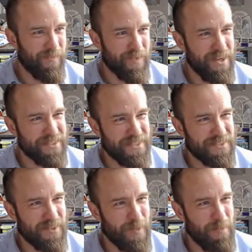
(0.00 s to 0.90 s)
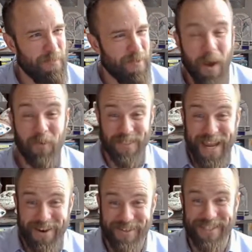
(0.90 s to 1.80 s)
Frosty the Snowman, maybe. Oh,
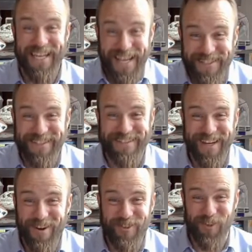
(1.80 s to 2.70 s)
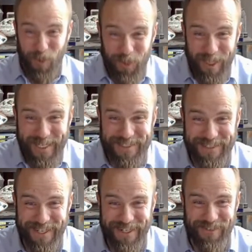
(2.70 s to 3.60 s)
Die Hard. Yes, Die Hard's whole thing is
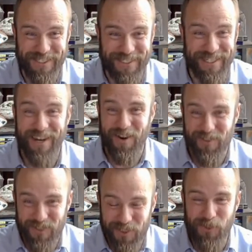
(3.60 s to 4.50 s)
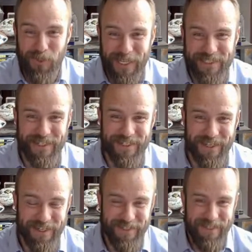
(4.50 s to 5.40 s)
insider risk. Die Hard 2 is a
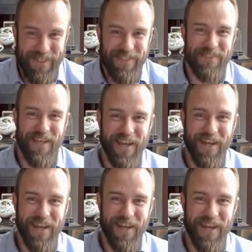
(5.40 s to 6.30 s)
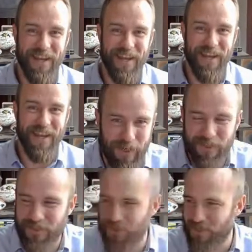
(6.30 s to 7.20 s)
inside airport
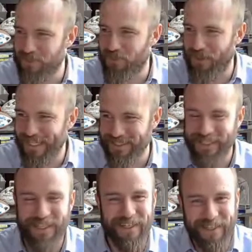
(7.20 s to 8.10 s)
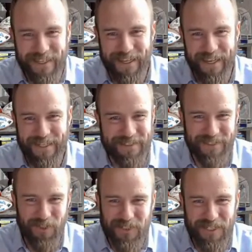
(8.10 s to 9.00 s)
operator turns crazy and
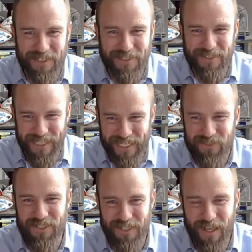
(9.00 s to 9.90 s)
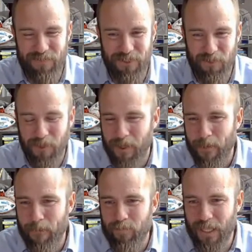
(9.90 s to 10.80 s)
goes and does dangerous stuff. So
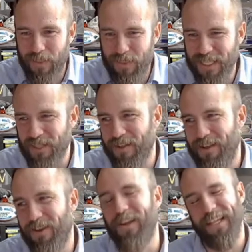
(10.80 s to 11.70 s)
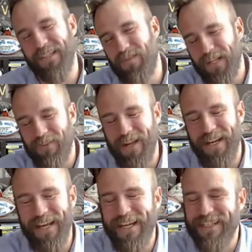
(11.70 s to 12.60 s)
I think okay, that's funny,
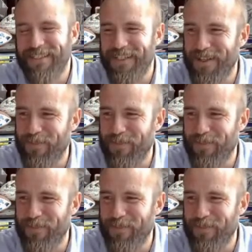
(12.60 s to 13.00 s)
right? I guess.